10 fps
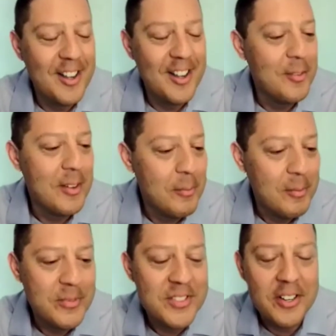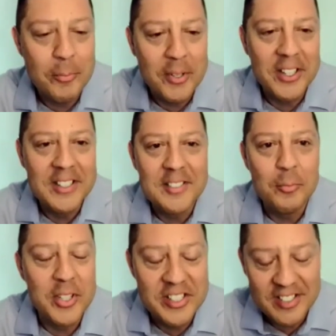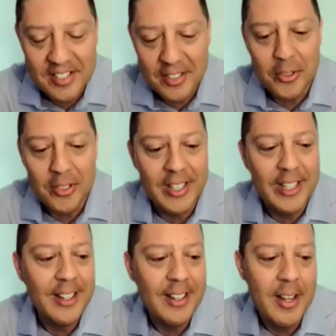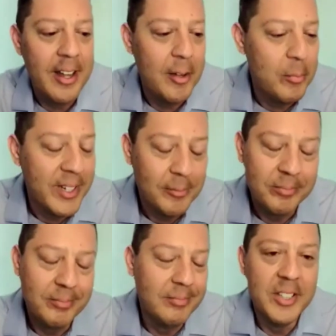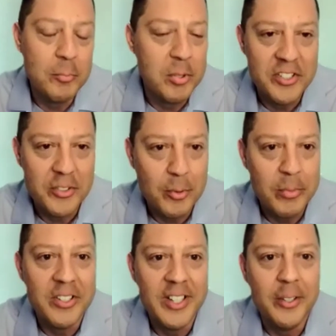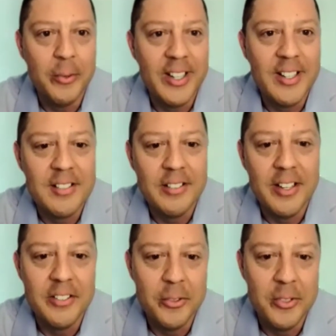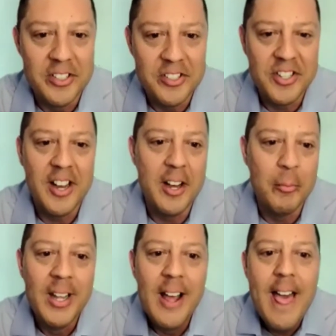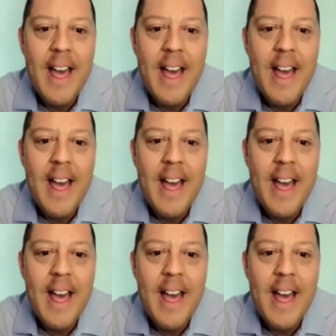I started burning some bridges locally, but those bridges were burned anyway because they're not doing their job.